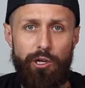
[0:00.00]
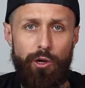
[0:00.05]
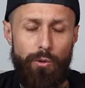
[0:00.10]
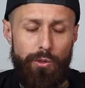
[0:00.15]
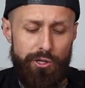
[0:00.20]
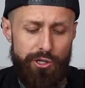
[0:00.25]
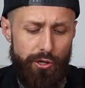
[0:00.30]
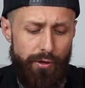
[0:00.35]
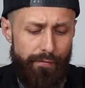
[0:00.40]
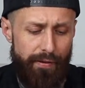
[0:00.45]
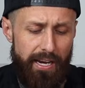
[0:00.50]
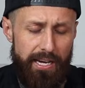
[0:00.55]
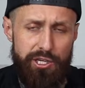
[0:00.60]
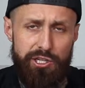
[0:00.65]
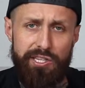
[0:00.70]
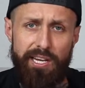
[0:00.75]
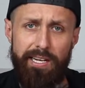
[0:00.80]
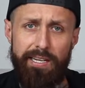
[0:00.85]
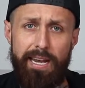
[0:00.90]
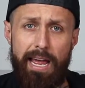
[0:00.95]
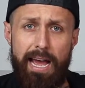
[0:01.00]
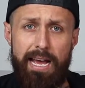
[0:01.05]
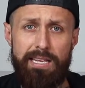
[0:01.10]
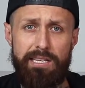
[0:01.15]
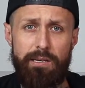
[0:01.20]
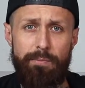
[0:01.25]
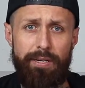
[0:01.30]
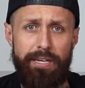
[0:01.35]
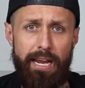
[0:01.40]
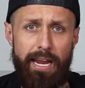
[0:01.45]
You know, there's certifications like
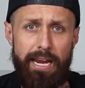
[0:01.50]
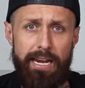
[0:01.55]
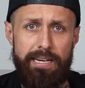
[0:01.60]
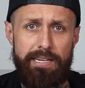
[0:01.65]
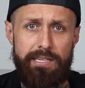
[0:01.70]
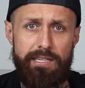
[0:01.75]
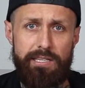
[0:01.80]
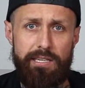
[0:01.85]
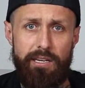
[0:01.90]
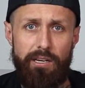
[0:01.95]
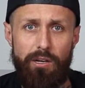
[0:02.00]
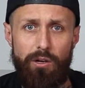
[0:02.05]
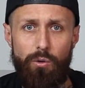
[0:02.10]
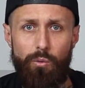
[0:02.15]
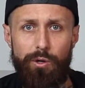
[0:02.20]
NASM and ACE,